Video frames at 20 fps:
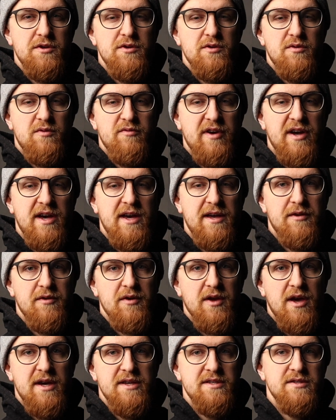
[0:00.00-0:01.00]
to overhead,
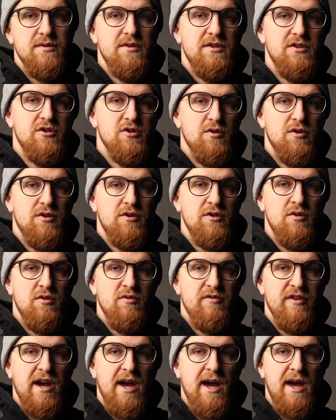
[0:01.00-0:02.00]
okay? So in the shoulder to
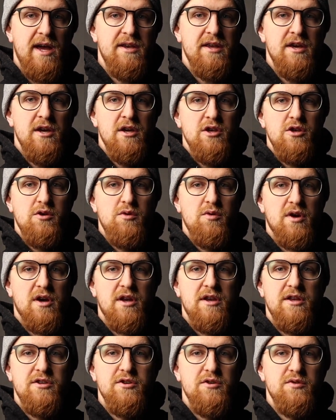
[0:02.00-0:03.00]
overhead, you are
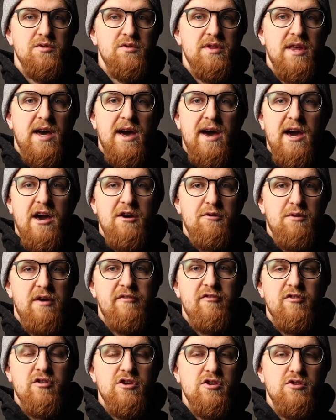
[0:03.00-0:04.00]
gonna do that
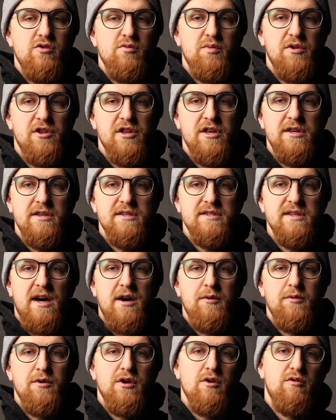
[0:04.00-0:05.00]
however you please.
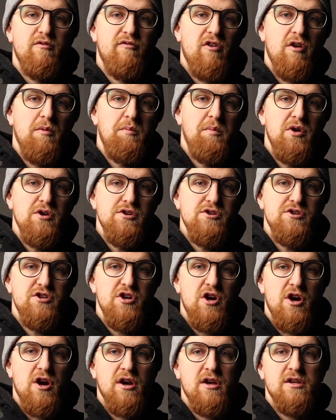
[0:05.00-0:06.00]
I would go for a push
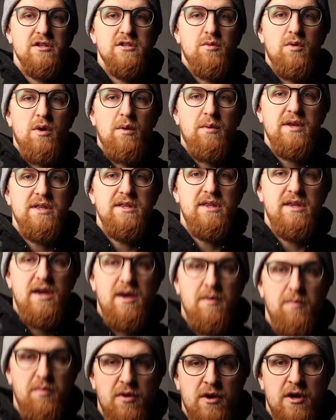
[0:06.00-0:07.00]
jerk, so where we
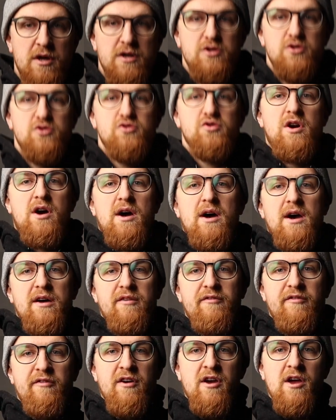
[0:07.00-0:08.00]
dip,
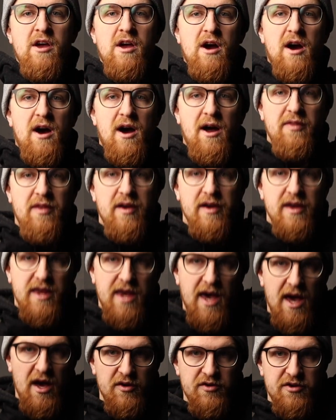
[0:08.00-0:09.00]
drive, and then
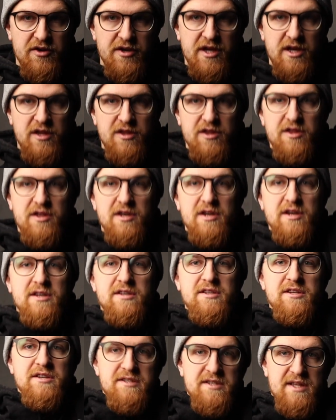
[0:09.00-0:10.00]
get underneath
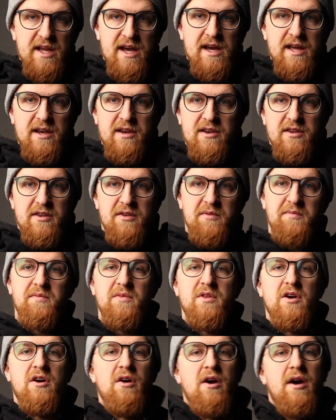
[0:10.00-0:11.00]
to stand,
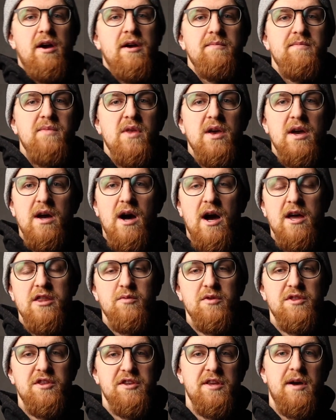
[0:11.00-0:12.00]
all right? Either
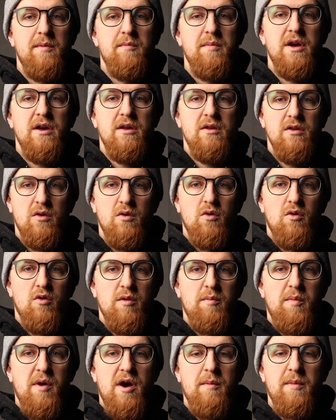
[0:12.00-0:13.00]
with the dumbbell or
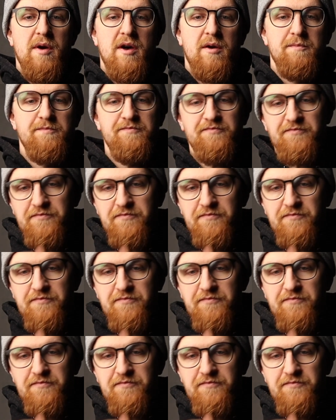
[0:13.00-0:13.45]
the barbell.